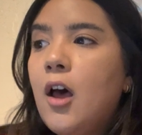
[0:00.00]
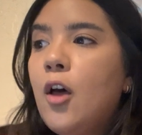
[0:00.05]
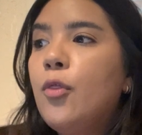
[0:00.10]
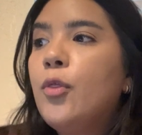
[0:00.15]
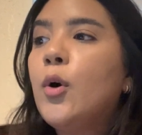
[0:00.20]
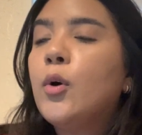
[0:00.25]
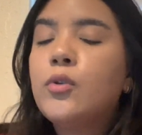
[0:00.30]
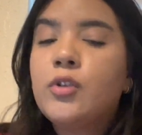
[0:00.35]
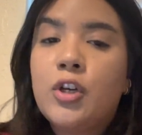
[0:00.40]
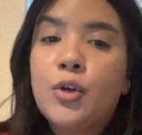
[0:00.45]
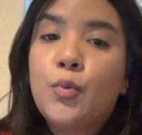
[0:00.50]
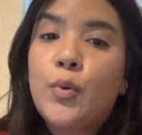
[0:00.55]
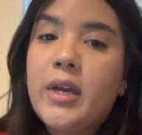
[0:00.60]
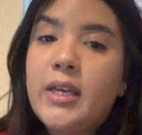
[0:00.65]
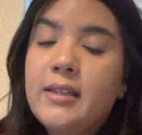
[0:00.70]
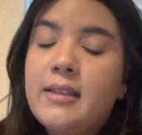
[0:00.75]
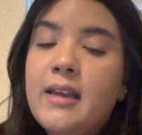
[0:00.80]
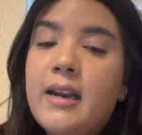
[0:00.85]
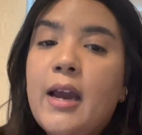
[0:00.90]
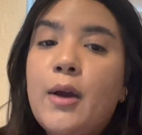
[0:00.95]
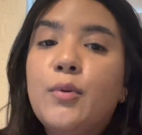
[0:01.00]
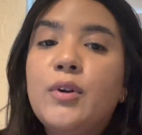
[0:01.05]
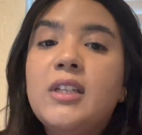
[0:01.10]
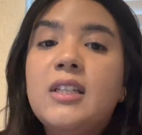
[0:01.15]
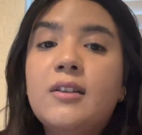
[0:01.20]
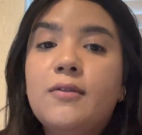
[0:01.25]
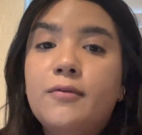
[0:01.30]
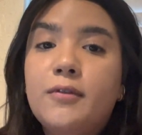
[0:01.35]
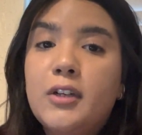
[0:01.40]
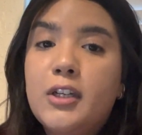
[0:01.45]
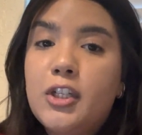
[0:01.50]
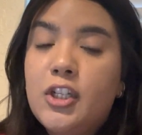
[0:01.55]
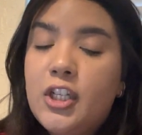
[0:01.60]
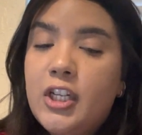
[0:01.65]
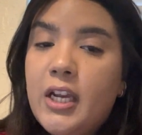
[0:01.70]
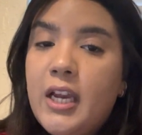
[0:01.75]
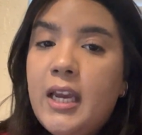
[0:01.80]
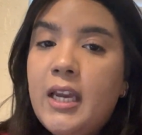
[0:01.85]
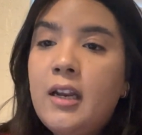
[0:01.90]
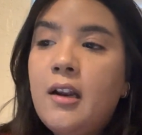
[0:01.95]
Those are ways that I would
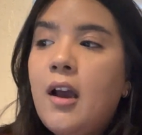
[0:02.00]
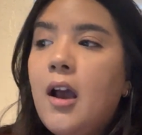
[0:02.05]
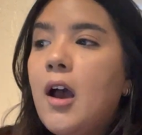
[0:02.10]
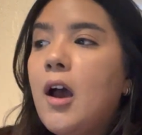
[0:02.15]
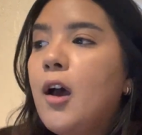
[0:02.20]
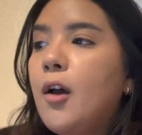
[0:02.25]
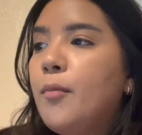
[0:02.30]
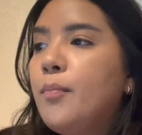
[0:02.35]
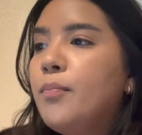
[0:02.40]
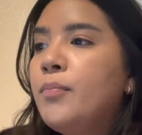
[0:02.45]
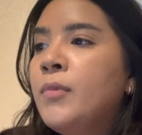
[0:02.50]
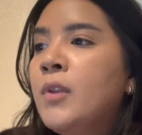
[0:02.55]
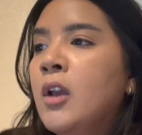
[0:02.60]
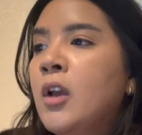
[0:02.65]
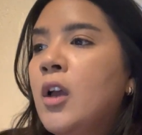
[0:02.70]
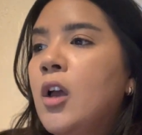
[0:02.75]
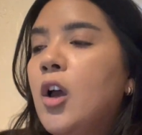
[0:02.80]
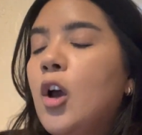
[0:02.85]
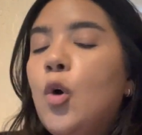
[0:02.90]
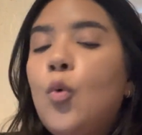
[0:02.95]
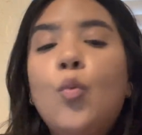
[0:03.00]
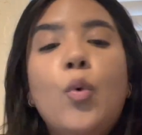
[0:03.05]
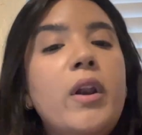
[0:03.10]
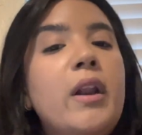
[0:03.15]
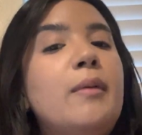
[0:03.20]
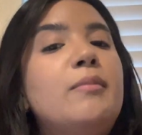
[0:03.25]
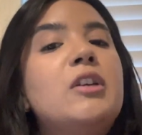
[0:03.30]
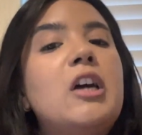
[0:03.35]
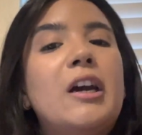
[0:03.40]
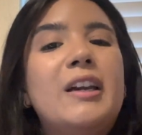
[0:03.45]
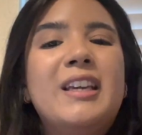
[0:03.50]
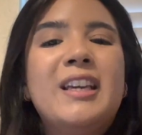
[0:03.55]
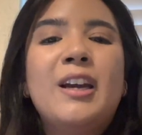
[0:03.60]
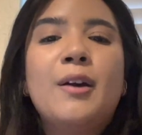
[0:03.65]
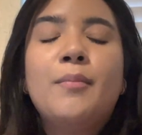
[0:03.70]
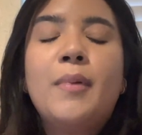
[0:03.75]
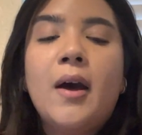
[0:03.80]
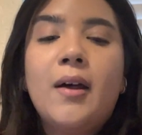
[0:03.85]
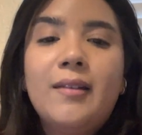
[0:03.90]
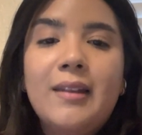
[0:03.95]
differentiate. When I'm talking
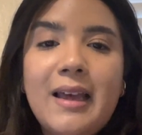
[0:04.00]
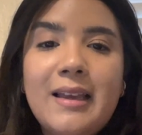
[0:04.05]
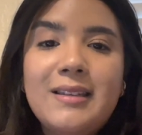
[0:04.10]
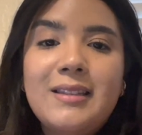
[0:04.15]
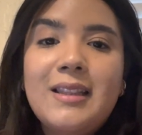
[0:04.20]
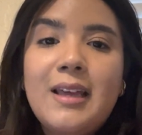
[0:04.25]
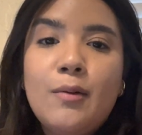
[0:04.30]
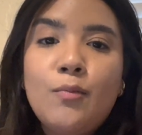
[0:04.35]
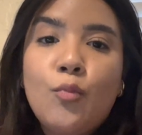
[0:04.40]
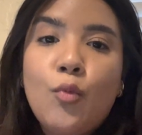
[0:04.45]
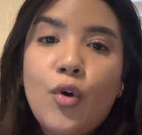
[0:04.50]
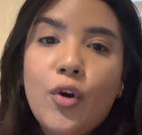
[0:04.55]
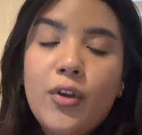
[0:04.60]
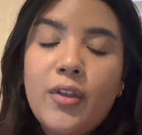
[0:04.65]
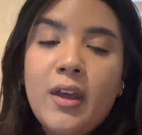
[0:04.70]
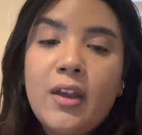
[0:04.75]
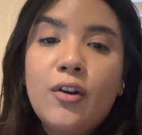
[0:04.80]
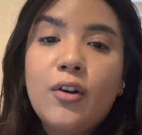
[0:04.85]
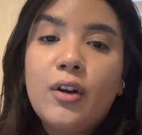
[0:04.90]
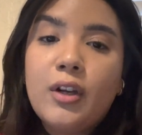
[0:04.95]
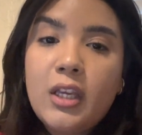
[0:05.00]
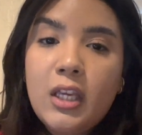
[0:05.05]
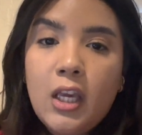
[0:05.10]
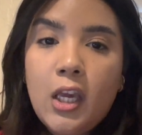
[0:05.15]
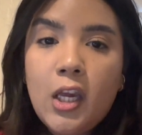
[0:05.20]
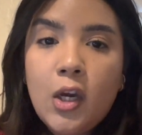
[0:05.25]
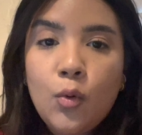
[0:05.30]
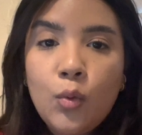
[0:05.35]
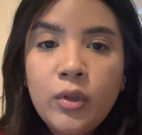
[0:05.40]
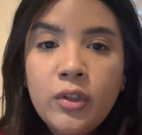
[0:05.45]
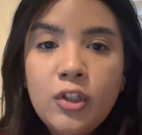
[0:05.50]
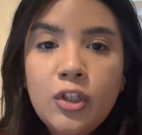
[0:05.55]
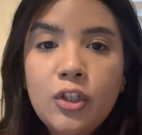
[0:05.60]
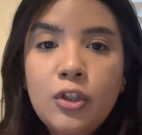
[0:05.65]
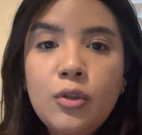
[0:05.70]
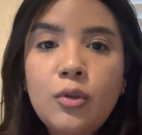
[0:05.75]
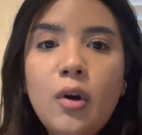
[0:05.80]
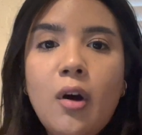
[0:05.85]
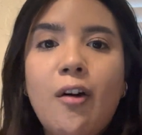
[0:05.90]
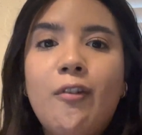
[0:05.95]
about less than, more than, or equal
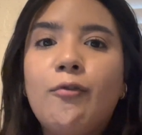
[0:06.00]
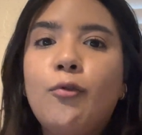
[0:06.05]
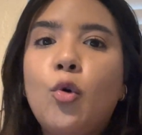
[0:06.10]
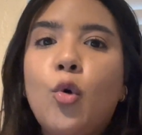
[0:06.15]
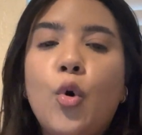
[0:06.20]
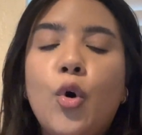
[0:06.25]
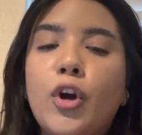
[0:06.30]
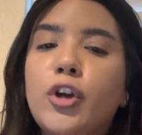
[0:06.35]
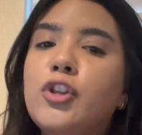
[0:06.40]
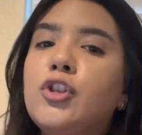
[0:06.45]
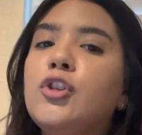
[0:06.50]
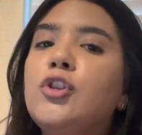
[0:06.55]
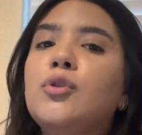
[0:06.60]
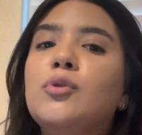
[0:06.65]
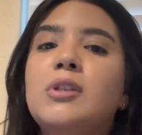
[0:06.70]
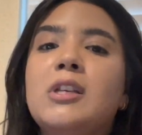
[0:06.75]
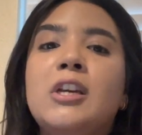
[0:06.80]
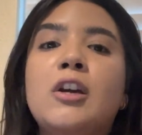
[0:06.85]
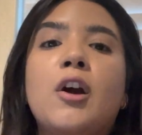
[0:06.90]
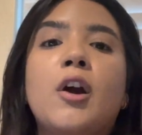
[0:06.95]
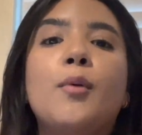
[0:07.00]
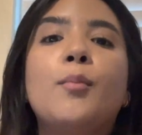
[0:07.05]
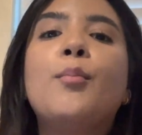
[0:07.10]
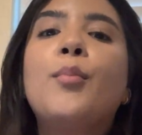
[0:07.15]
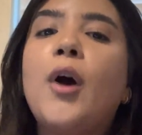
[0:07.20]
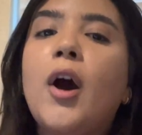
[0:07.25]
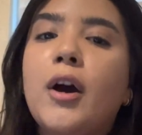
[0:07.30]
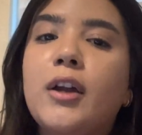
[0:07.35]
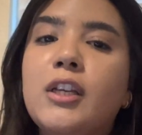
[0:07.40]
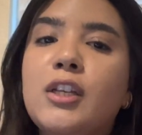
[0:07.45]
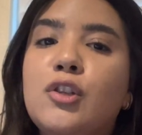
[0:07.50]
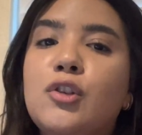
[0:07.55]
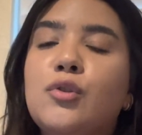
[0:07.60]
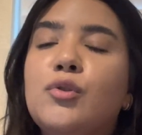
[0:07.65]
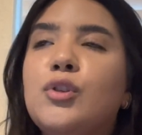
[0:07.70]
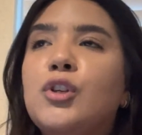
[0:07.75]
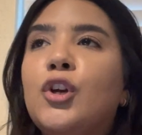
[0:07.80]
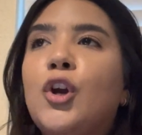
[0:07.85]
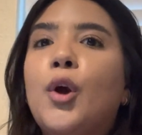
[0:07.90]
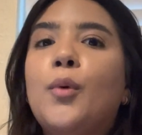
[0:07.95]
to, of course, using our bodies,
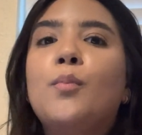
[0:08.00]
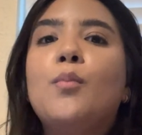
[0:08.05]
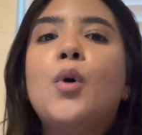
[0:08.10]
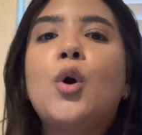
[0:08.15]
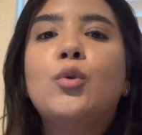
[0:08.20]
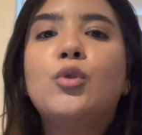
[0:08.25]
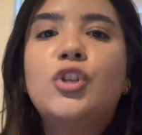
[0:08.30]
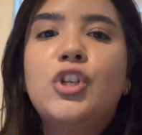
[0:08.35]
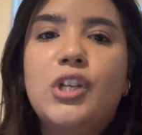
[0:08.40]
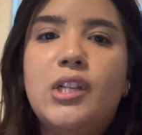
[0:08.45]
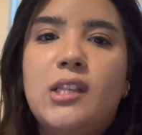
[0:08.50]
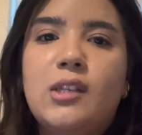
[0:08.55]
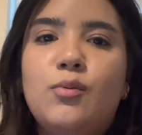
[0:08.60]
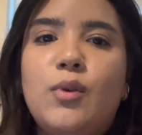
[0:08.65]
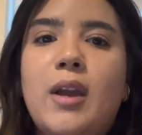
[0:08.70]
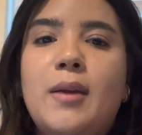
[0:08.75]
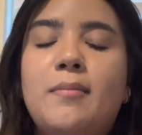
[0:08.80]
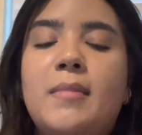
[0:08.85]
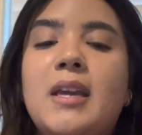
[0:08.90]
using our motions, right?